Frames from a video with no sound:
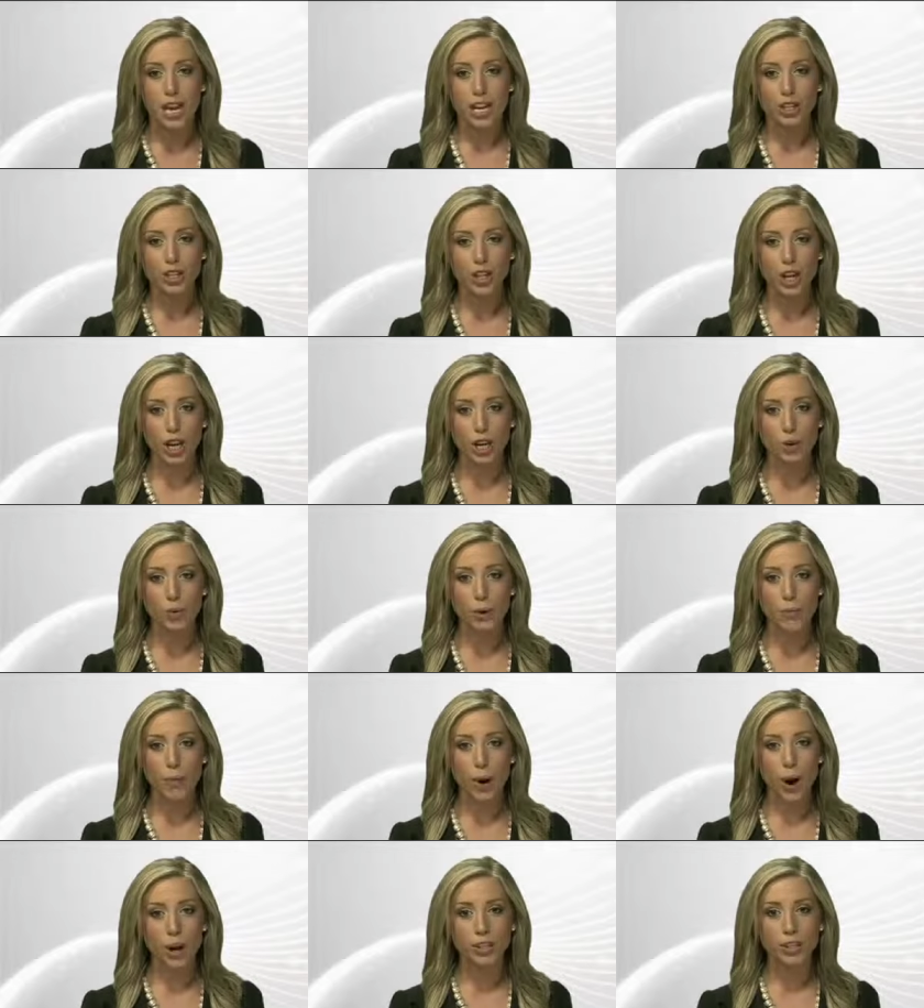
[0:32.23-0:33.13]

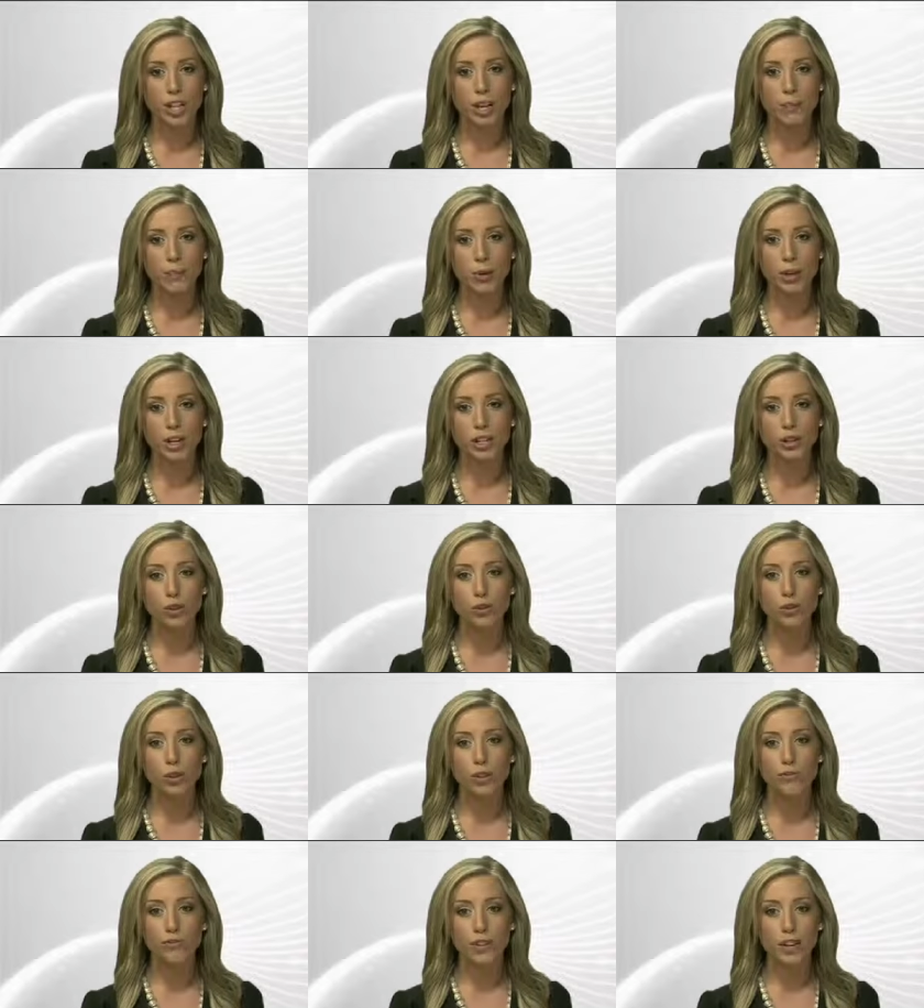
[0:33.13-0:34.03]
Genuine Parts upgrading
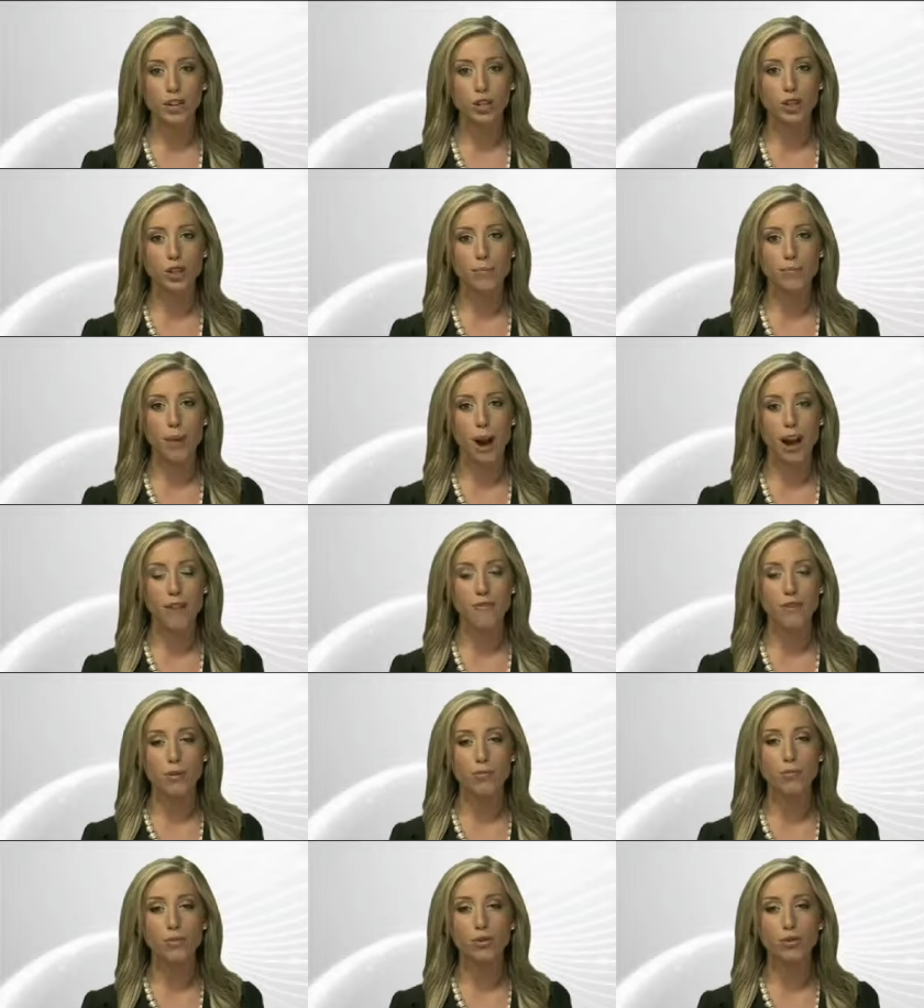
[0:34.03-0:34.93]
to Conviction Buy
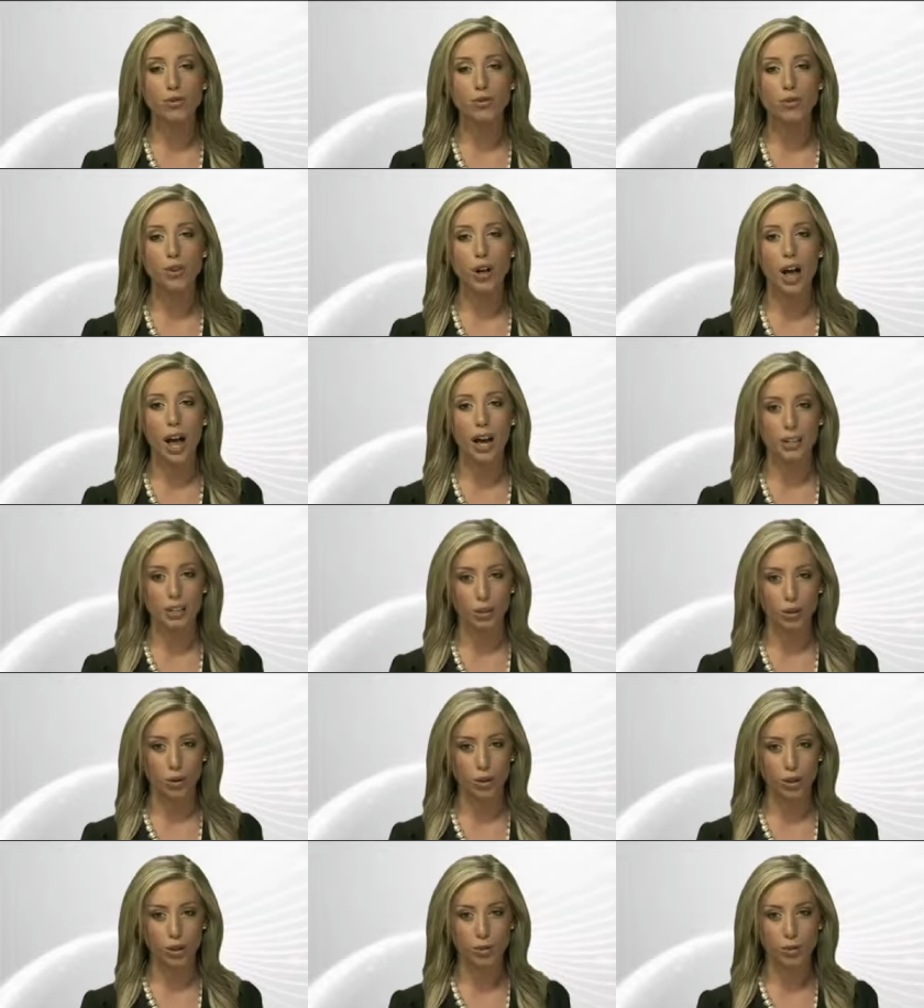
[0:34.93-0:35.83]
from Neutral at
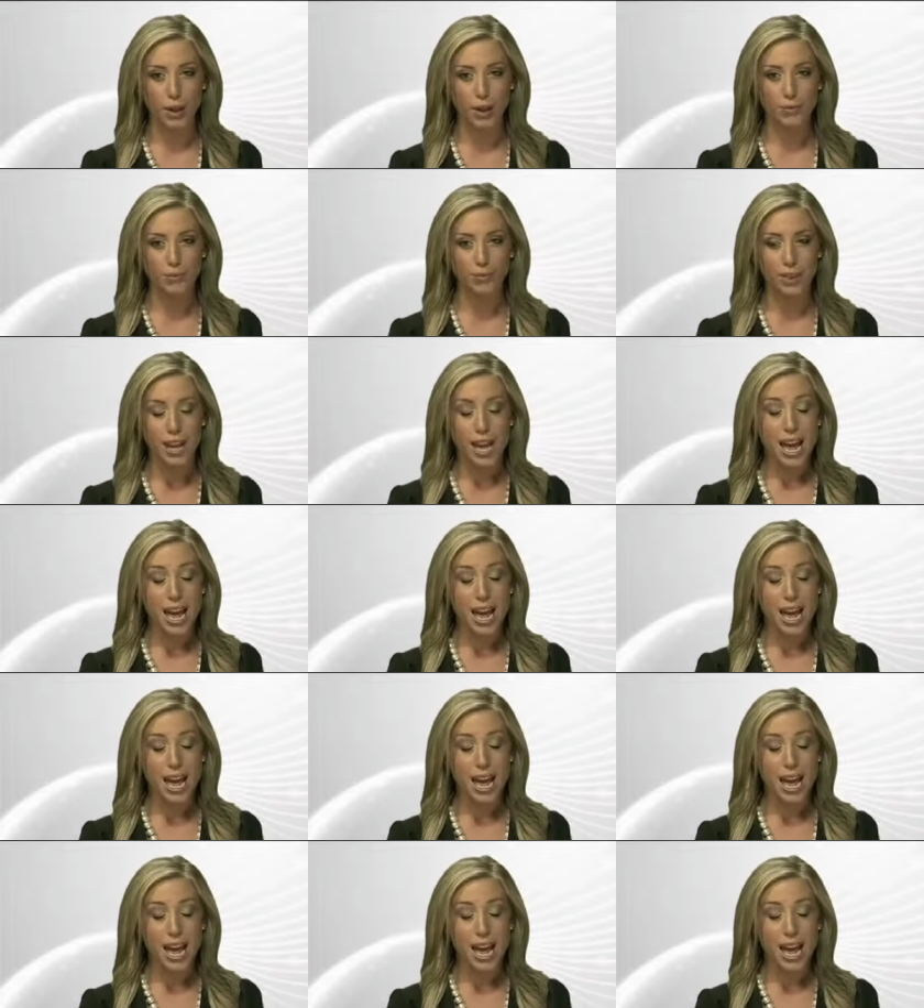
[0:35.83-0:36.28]
Goldman.